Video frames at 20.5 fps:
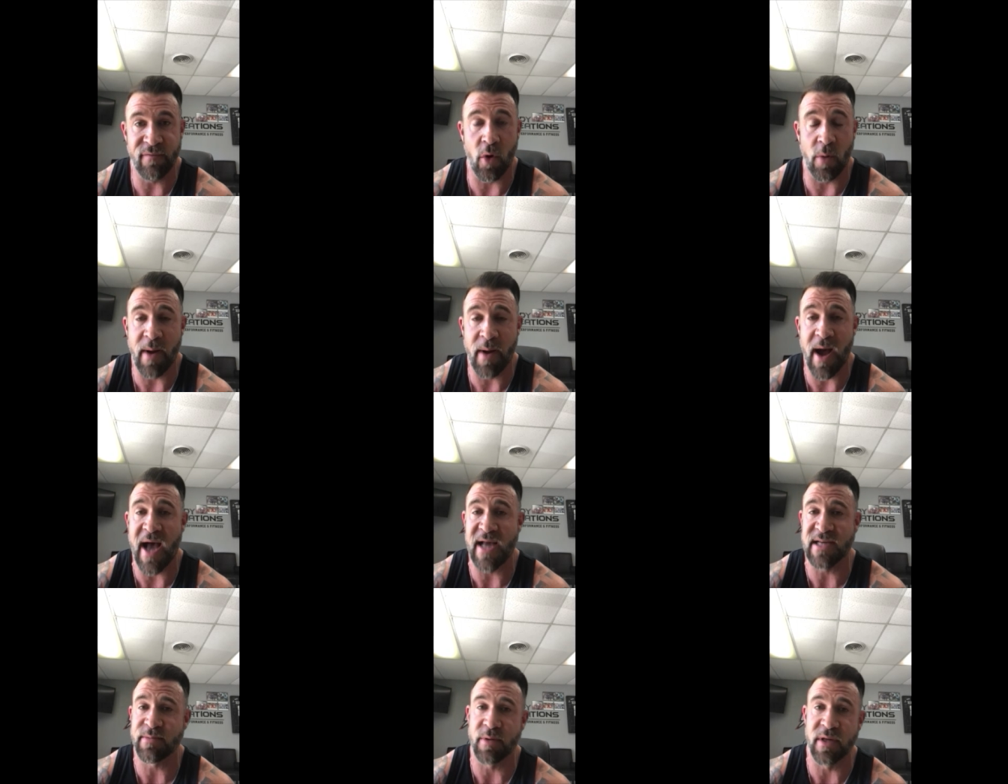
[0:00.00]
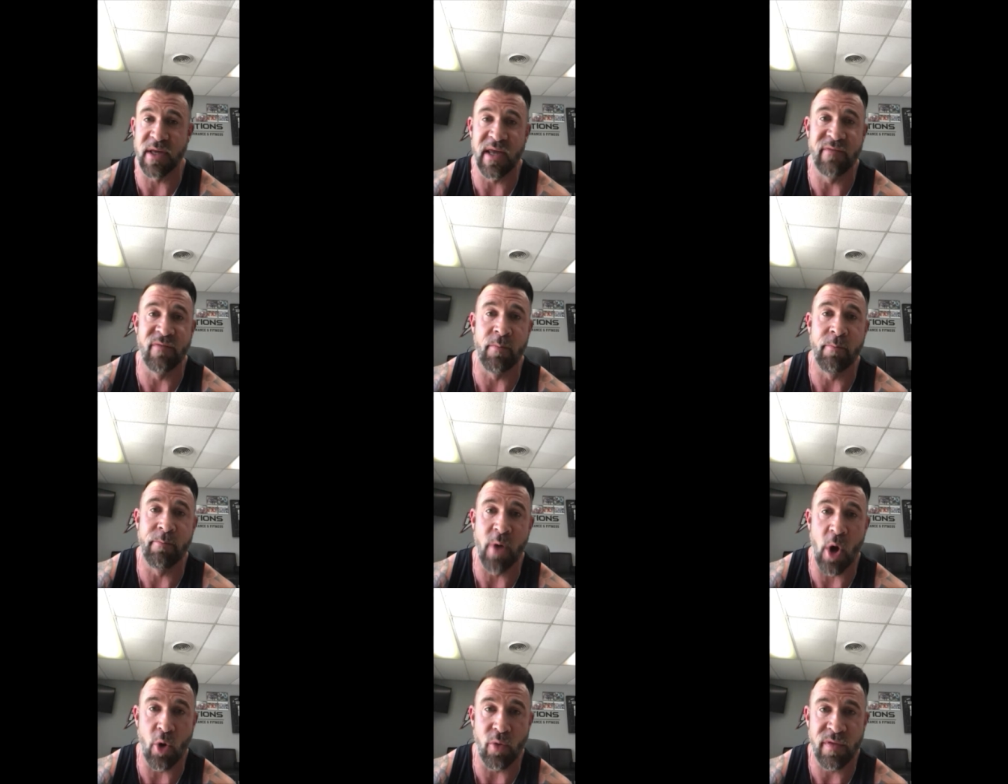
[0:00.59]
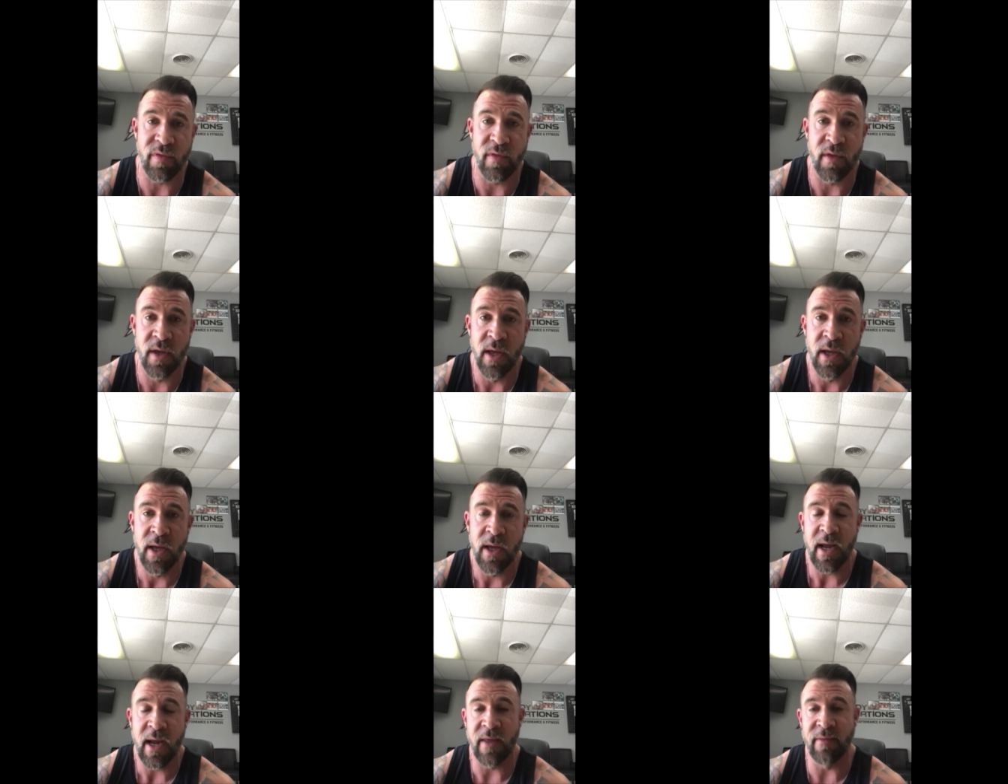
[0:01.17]
or possibly even both.
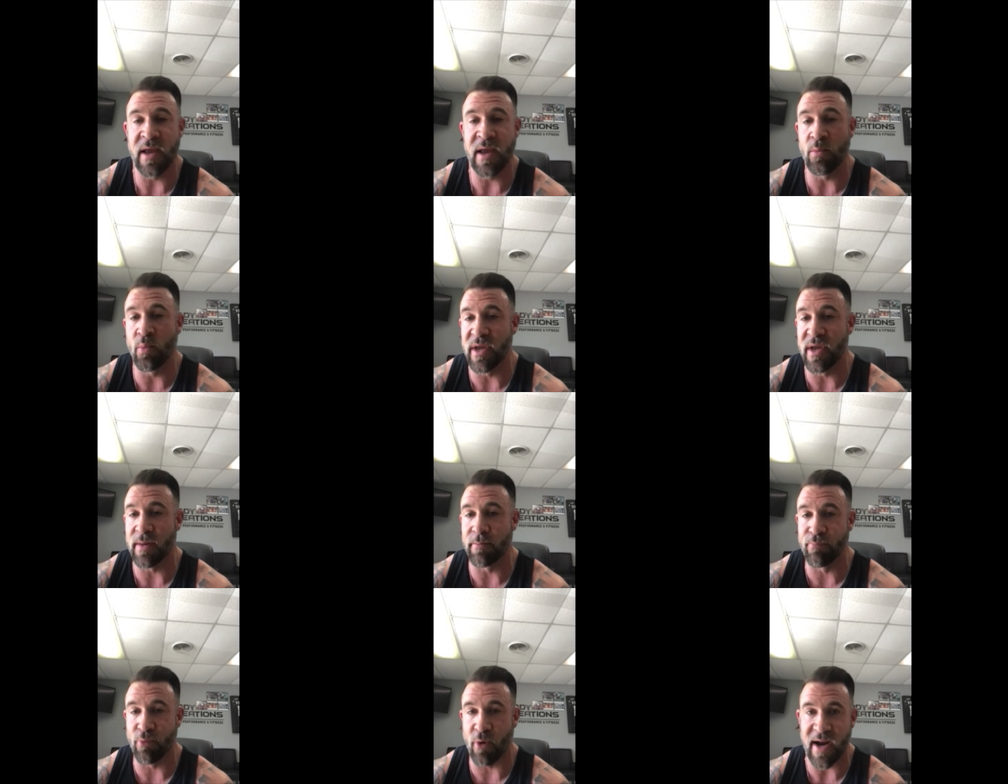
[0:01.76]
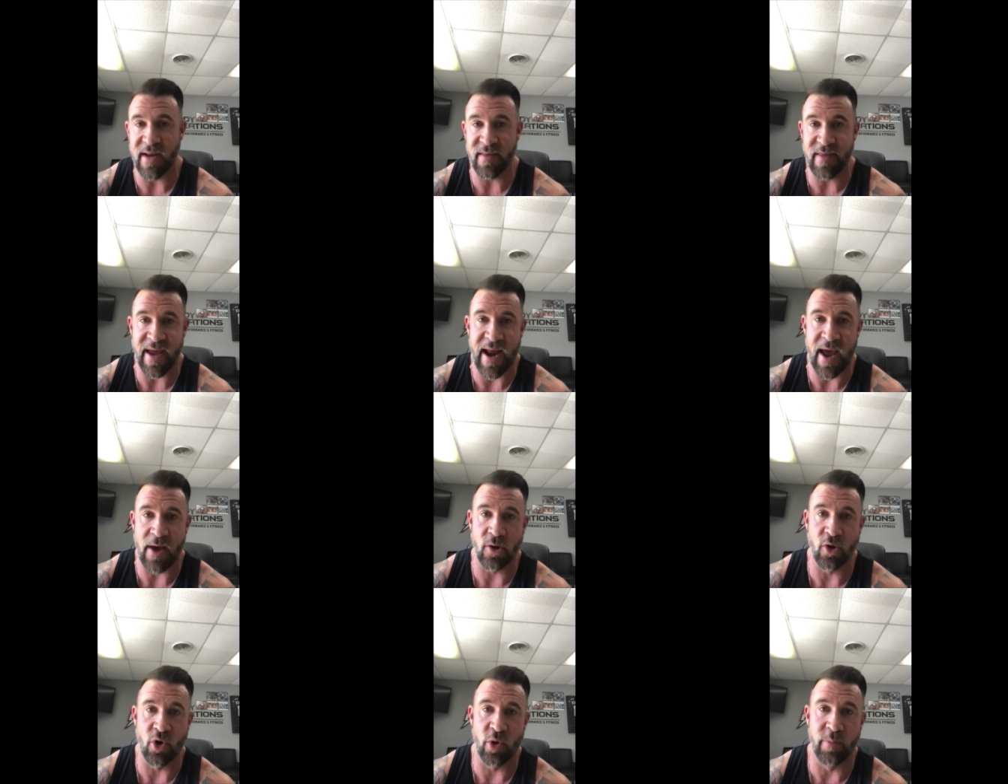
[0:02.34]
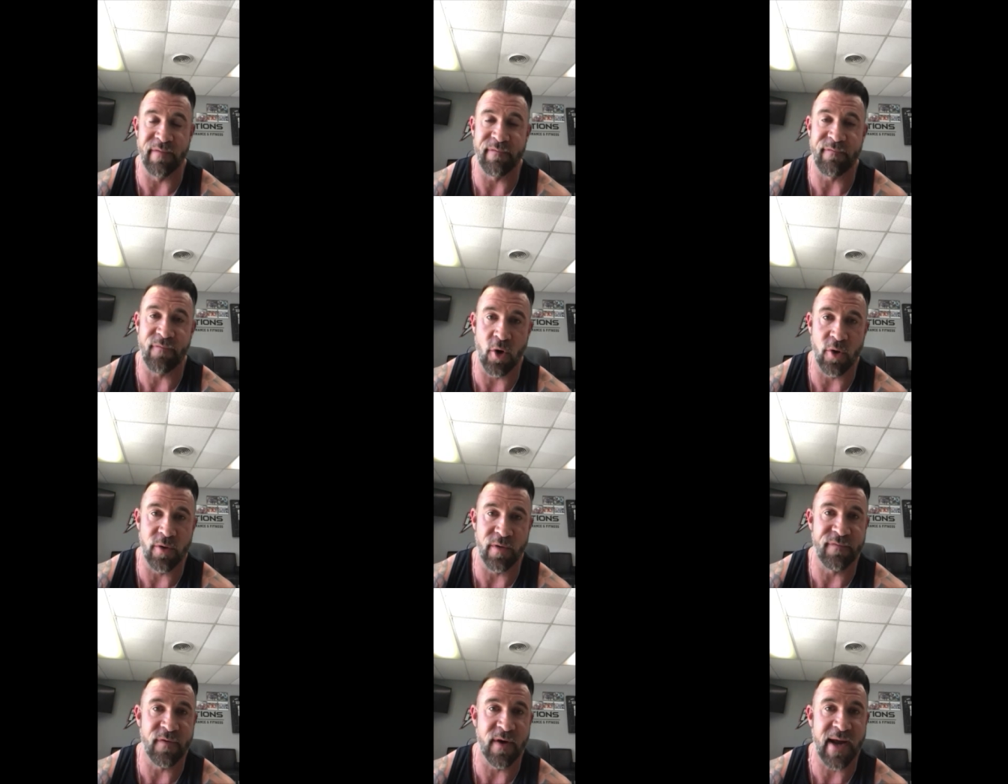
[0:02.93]
And then we can break that out a little bit
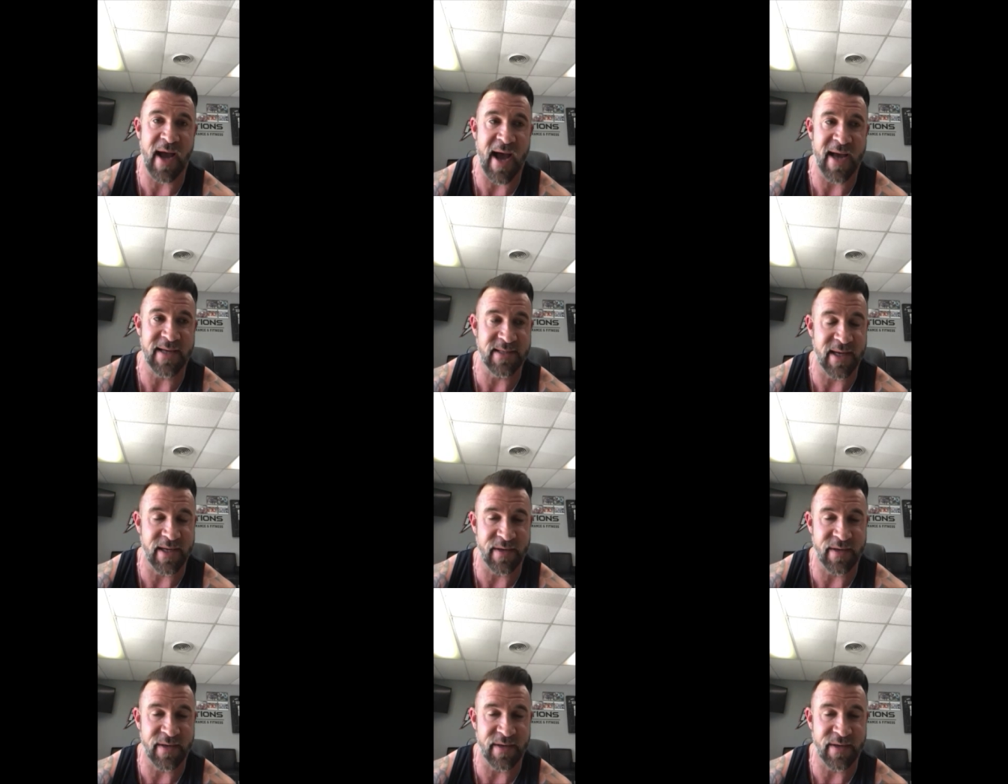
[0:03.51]
further for guys.